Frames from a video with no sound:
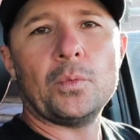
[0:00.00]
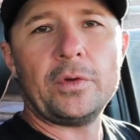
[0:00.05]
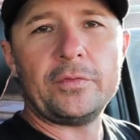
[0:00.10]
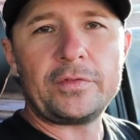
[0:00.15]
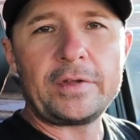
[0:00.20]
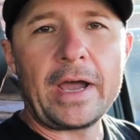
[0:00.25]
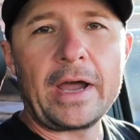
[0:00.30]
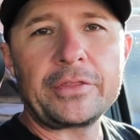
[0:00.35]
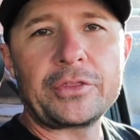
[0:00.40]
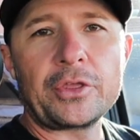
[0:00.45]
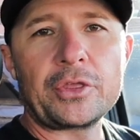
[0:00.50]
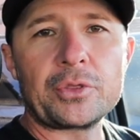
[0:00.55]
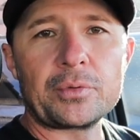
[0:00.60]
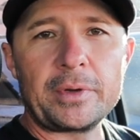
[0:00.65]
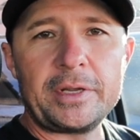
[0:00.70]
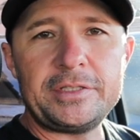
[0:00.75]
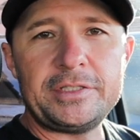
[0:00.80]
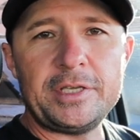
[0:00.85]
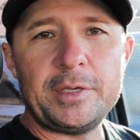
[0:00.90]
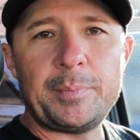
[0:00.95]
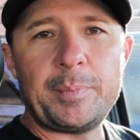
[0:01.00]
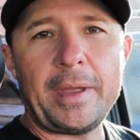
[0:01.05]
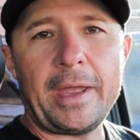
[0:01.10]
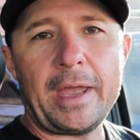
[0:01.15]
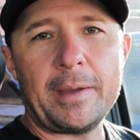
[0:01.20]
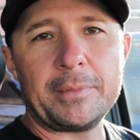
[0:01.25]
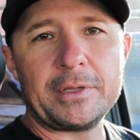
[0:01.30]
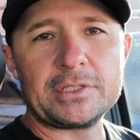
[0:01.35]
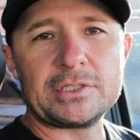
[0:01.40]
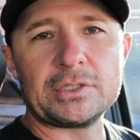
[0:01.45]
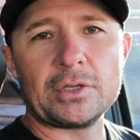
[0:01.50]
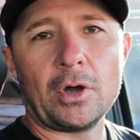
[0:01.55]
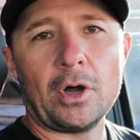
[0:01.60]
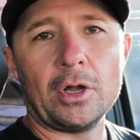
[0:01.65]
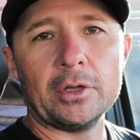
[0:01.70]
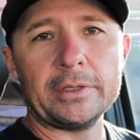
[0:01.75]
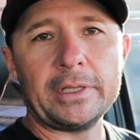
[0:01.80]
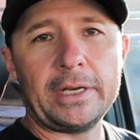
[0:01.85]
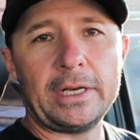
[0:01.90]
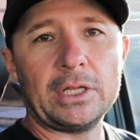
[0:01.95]
We've got the 3T PAM
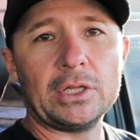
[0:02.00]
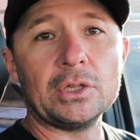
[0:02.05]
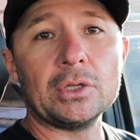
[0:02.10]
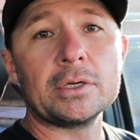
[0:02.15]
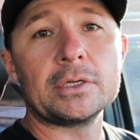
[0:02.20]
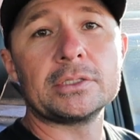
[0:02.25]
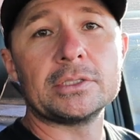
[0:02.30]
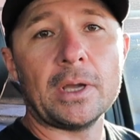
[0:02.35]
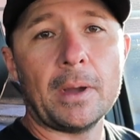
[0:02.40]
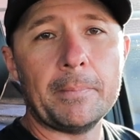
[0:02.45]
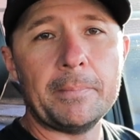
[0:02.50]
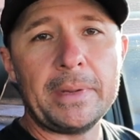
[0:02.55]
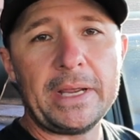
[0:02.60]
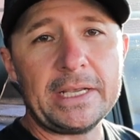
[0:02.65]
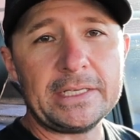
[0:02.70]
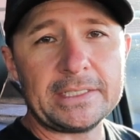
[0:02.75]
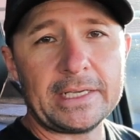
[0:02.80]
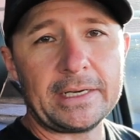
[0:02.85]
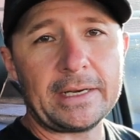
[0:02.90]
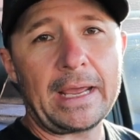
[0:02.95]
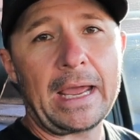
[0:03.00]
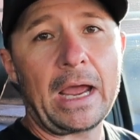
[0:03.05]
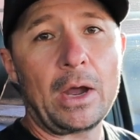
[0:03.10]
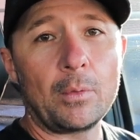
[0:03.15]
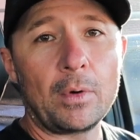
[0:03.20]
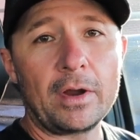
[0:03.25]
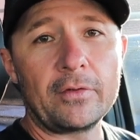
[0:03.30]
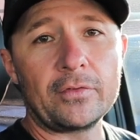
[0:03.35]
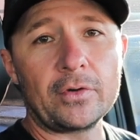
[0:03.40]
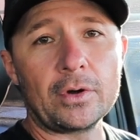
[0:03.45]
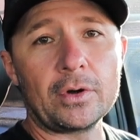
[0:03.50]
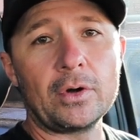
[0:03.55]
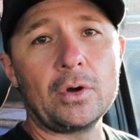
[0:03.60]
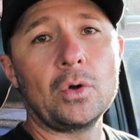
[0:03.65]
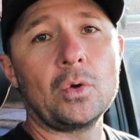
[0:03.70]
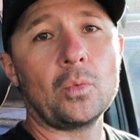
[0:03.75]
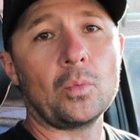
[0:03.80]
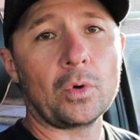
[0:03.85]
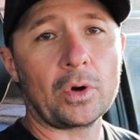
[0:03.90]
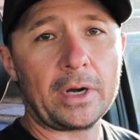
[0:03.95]
installed and it looks amazing. However,
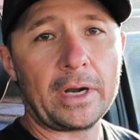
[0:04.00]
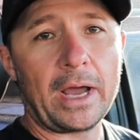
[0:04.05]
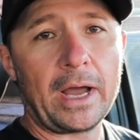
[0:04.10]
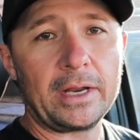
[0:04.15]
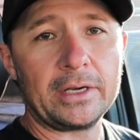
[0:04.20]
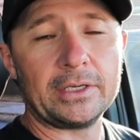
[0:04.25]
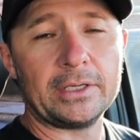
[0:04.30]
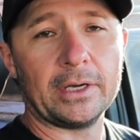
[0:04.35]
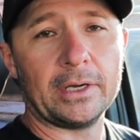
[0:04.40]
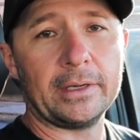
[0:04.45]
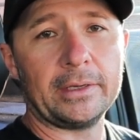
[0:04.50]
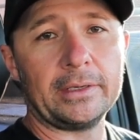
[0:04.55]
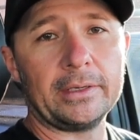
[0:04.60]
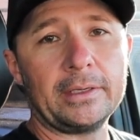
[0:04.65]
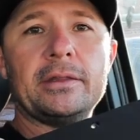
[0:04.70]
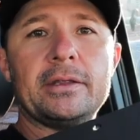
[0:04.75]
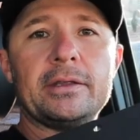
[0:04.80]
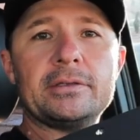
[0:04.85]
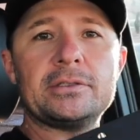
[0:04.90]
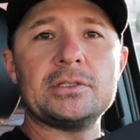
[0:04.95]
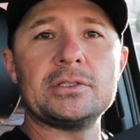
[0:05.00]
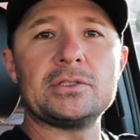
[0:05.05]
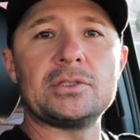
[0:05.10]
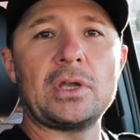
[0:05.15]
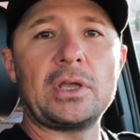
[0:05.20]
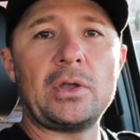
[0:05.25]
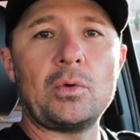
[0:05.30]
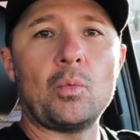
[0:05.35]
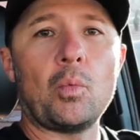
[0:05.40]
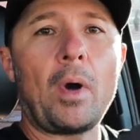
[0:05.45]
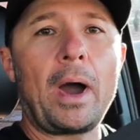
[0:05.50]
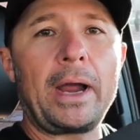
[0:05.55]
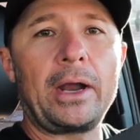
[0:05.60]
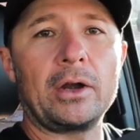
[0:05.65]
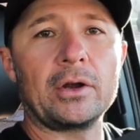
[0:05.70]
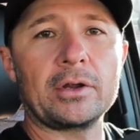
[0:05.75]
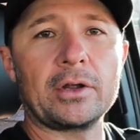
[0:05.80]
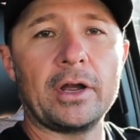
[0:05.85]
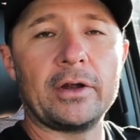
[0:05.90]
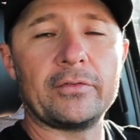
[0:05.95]
we're not done. This is a
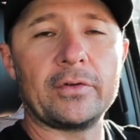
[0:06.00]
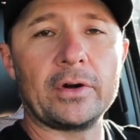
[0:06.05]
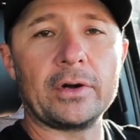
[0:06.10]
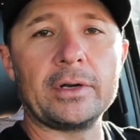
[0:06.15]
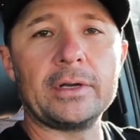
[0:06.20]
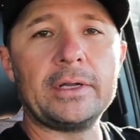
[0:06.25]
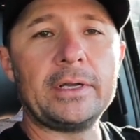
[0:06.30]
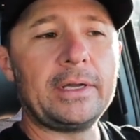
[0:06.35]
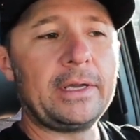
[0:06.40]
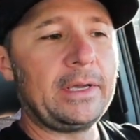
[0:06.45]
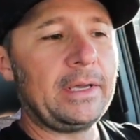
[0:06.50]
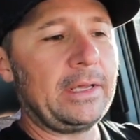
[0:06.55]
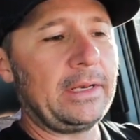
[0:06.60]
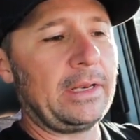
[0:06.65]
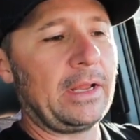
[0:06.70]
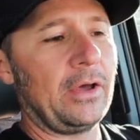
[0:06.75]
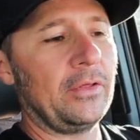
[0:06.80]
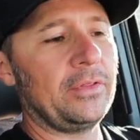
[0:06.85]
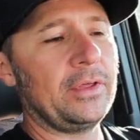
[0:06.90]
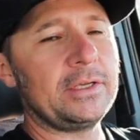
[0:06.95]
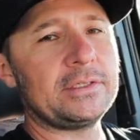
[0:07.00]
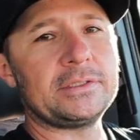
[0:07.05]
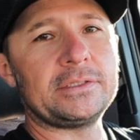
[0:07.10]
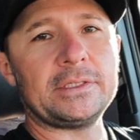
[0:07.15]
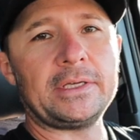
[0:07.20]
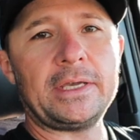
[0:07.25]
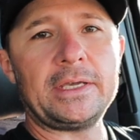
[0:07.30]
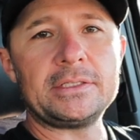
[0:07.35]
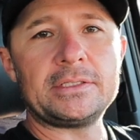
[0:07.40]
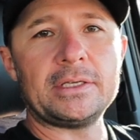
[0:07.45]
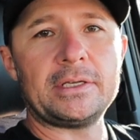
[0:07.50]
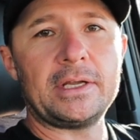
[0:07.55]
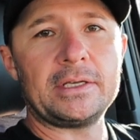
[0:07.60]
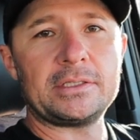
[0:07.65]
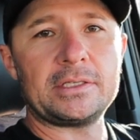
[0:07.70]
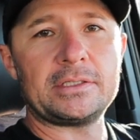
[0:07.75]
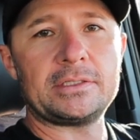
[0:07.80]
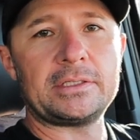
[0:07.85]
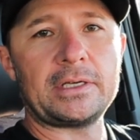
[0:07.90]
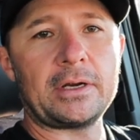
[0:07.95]
wire cover. Now this isn't
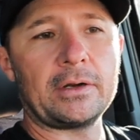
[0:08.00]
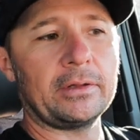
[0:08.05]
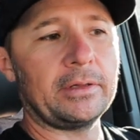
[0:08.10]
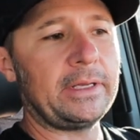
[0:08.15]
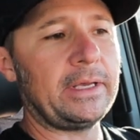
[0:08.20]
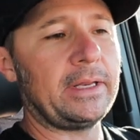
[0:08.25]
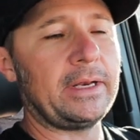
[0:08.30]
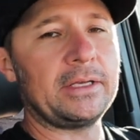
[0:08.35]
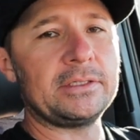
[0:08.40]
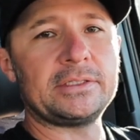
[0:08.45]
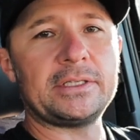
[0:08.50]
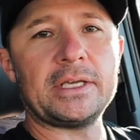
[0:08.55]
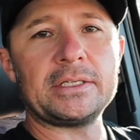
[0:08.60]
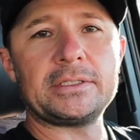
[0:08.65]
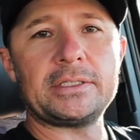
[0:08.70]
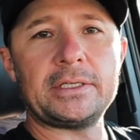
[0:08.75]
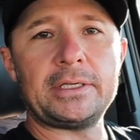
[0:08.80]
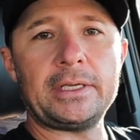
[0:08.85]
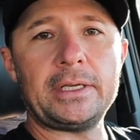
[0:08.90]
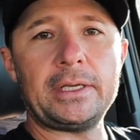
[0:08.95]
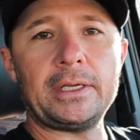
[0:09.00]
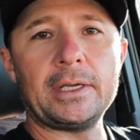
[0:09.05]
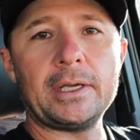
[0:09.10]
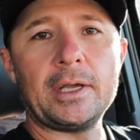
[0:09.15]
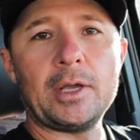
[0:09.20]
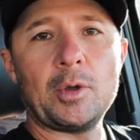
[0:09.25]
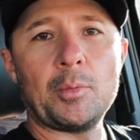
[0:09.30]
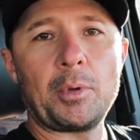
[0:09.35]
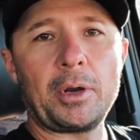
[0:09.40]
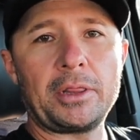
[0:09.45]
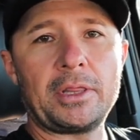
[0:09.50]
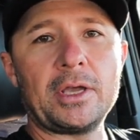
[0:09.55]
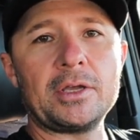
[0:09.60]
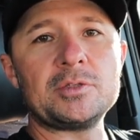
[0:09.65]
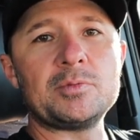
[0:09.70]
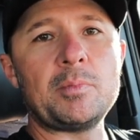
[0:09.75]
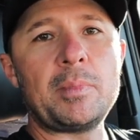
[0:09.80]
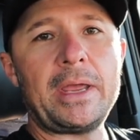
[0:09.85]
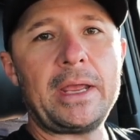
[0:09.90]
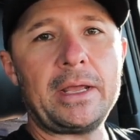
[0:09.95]
necessarily a necessity, but it
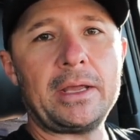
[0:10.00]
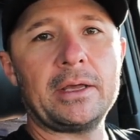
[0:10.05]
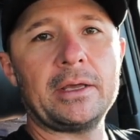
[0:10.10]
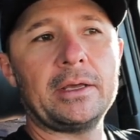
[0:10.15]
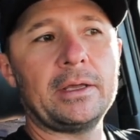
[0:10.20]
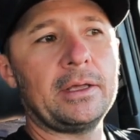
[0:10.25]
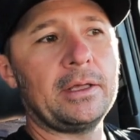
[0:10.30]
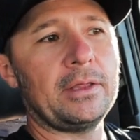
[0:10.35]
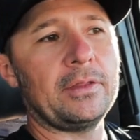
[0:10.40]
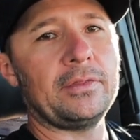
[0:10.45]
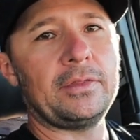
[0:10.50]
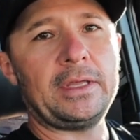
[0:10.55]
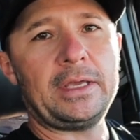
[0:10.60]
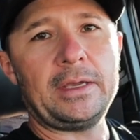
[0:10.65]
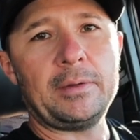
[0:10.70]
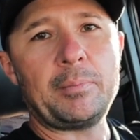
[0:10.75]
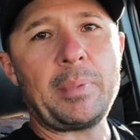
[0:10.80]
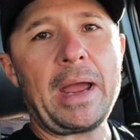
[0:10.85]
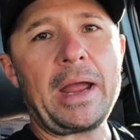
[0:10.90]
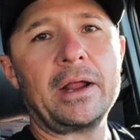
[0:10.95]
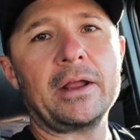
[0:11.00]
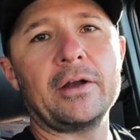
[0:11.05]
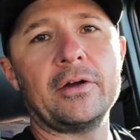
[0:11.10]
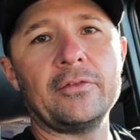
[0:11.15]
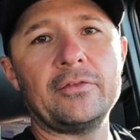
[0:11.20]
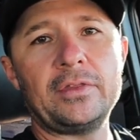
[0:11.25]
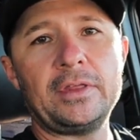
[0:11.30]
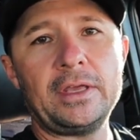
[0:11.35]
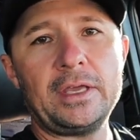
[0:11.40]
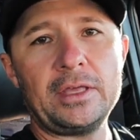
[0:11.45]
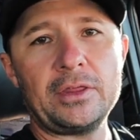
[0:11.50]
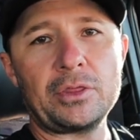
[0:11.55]
does make the back of the